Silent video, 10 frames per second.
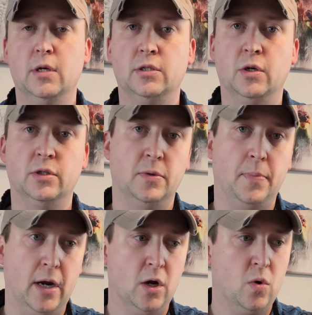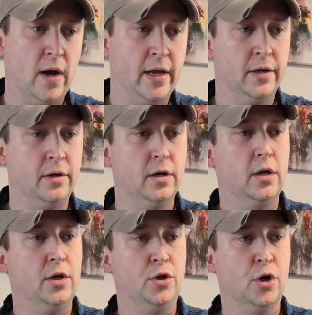So it's a Paraguayan
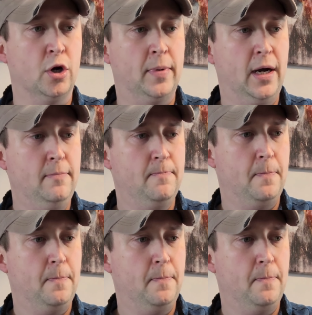Yerba.